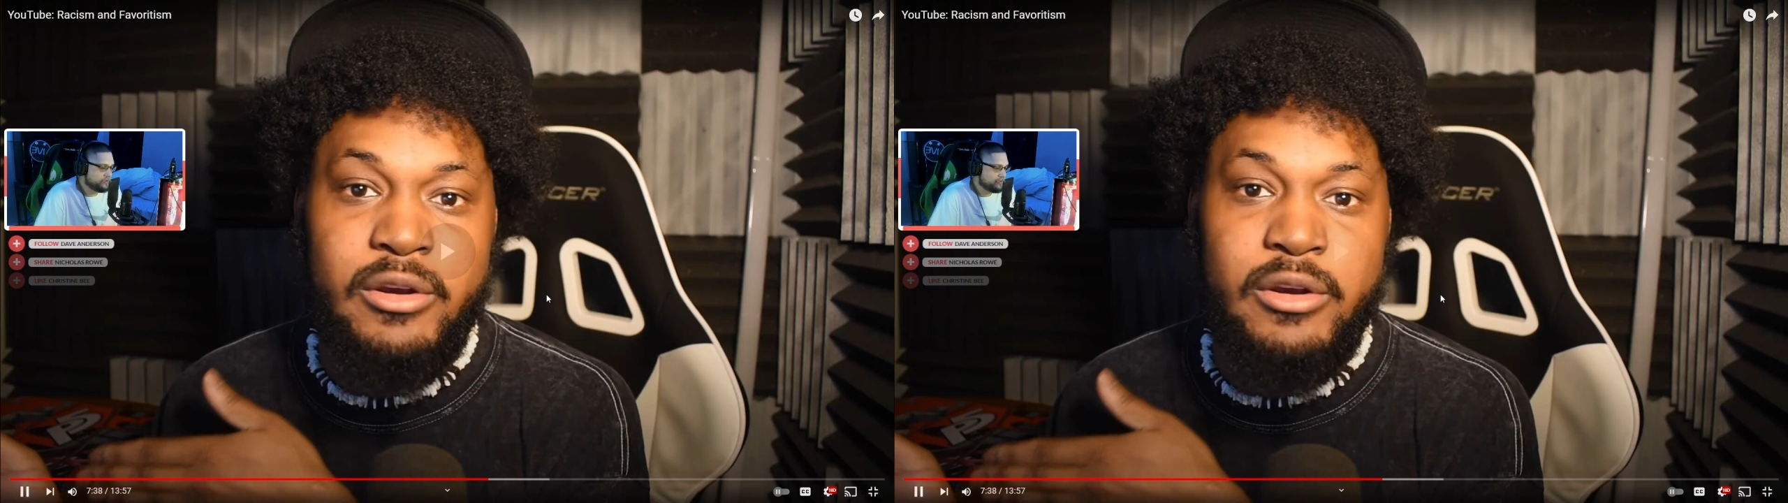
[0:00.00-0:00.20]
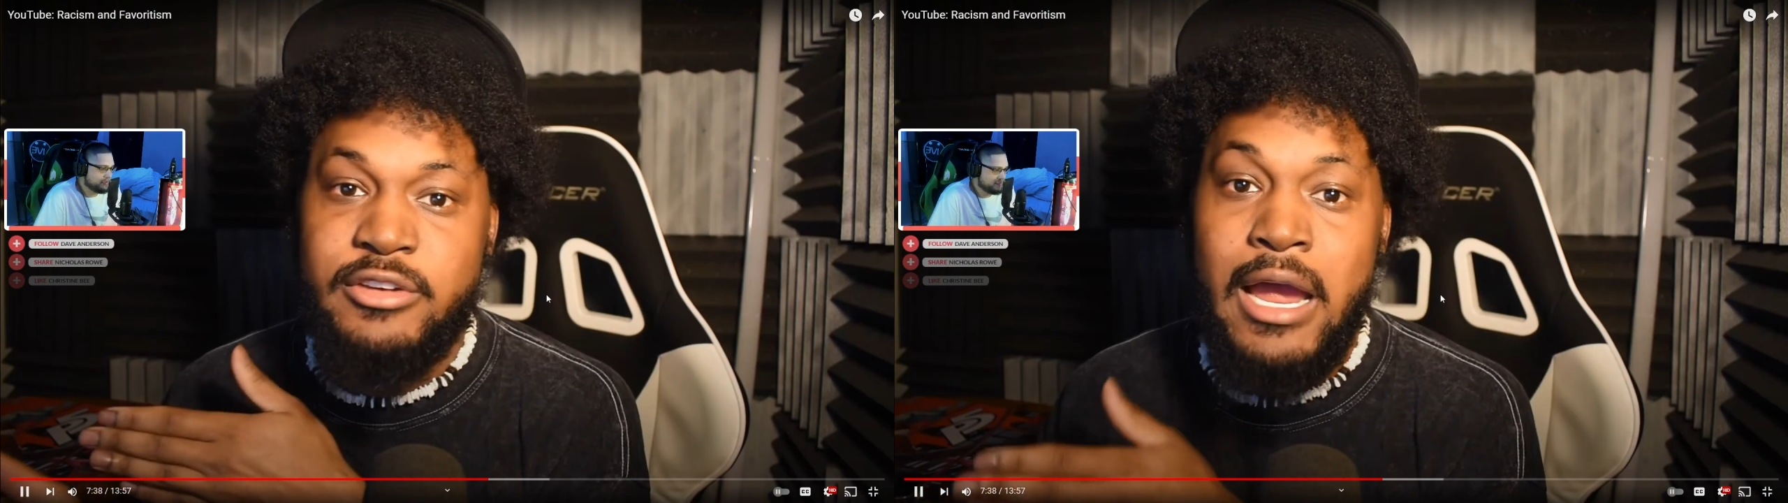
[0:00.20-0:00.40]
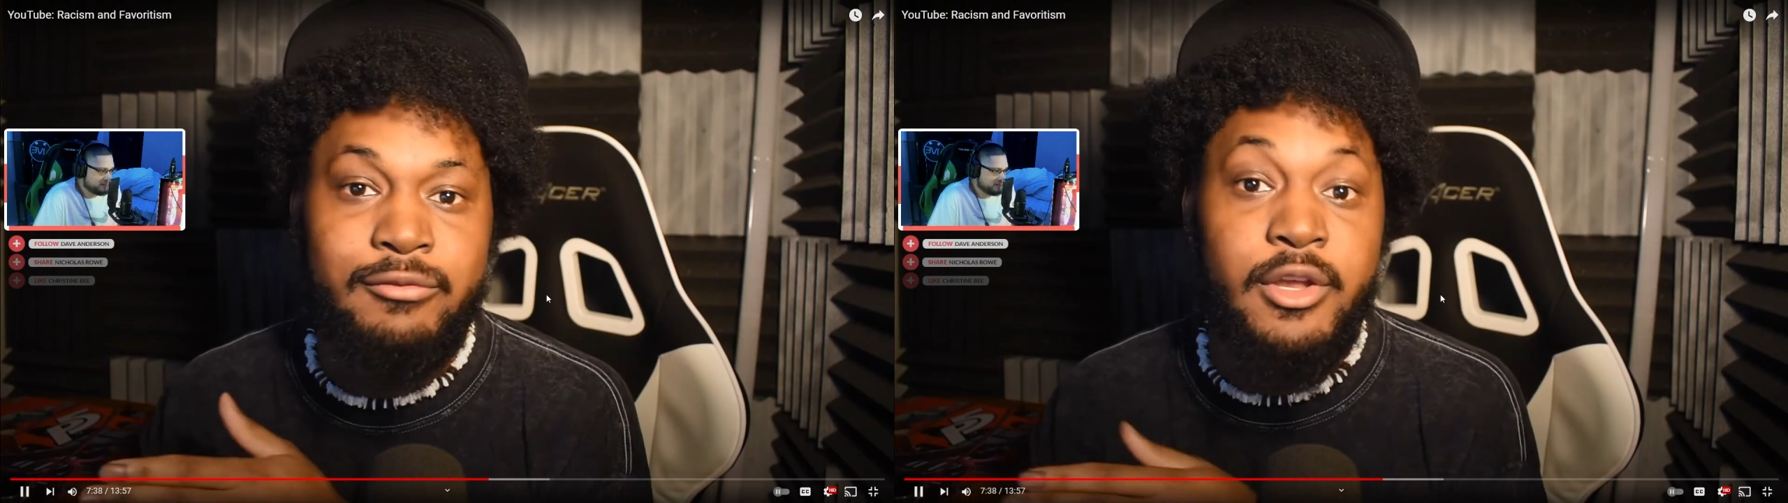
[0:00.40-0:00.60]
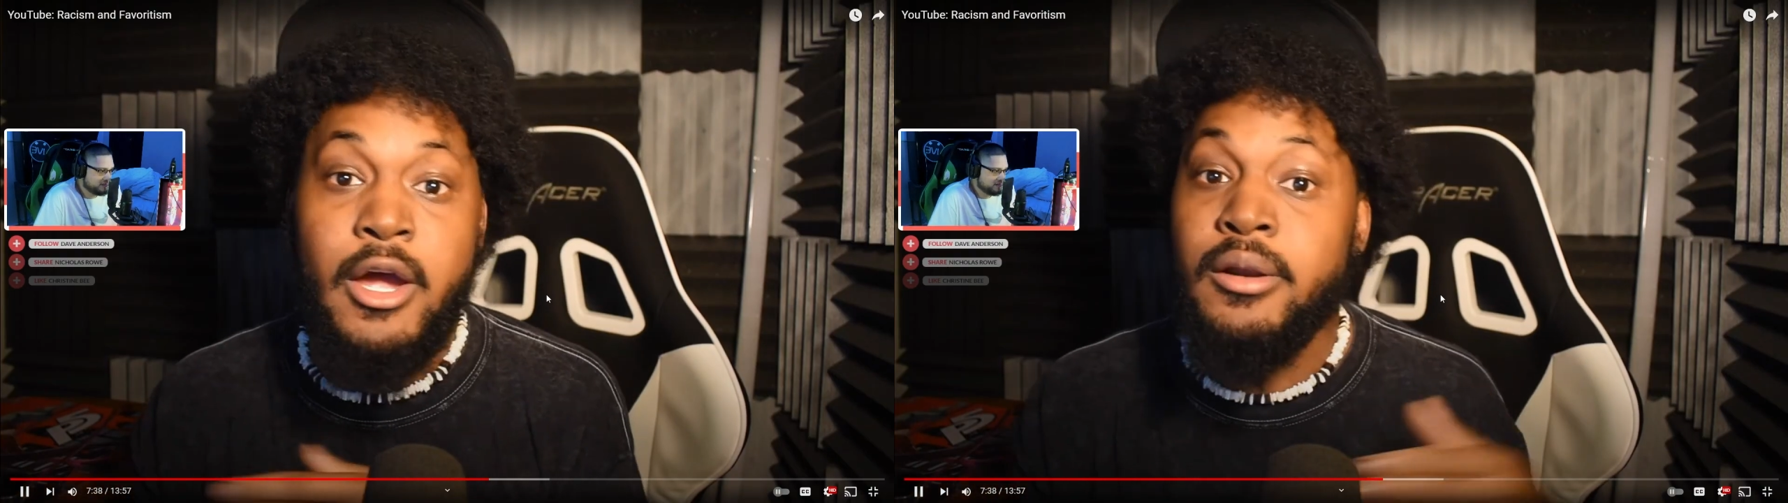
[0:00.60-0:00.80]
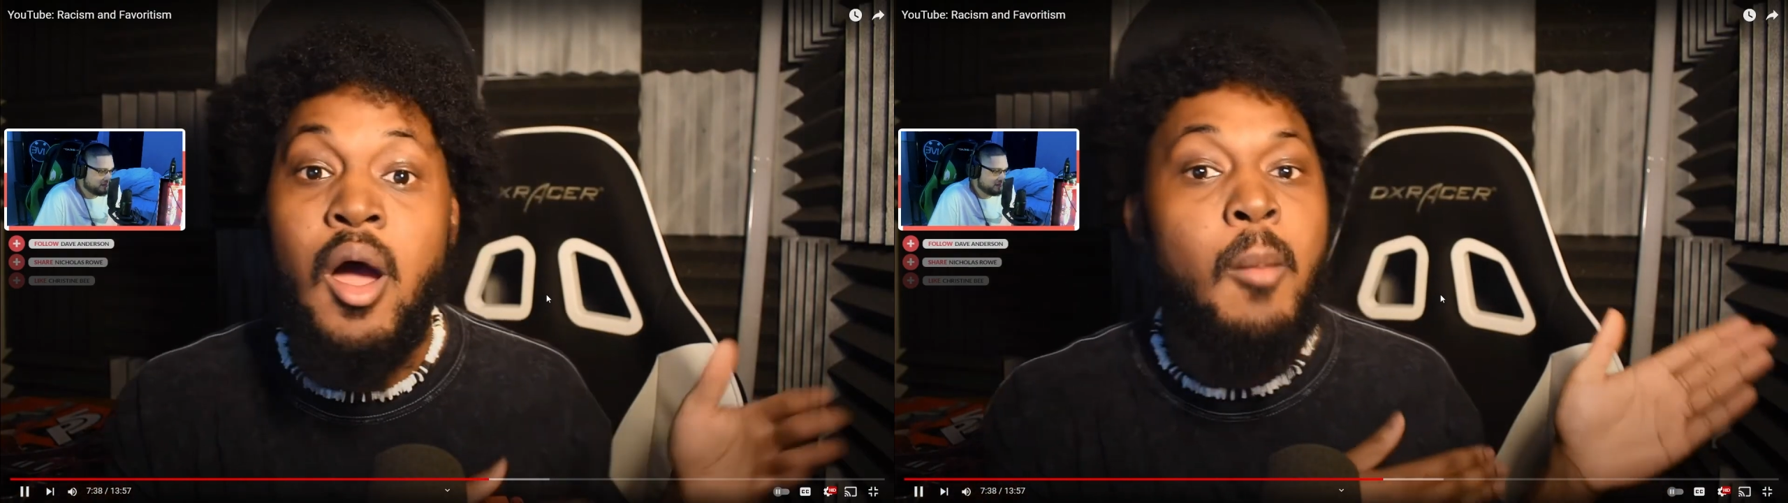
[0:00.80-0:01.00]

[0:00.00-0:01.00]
I've done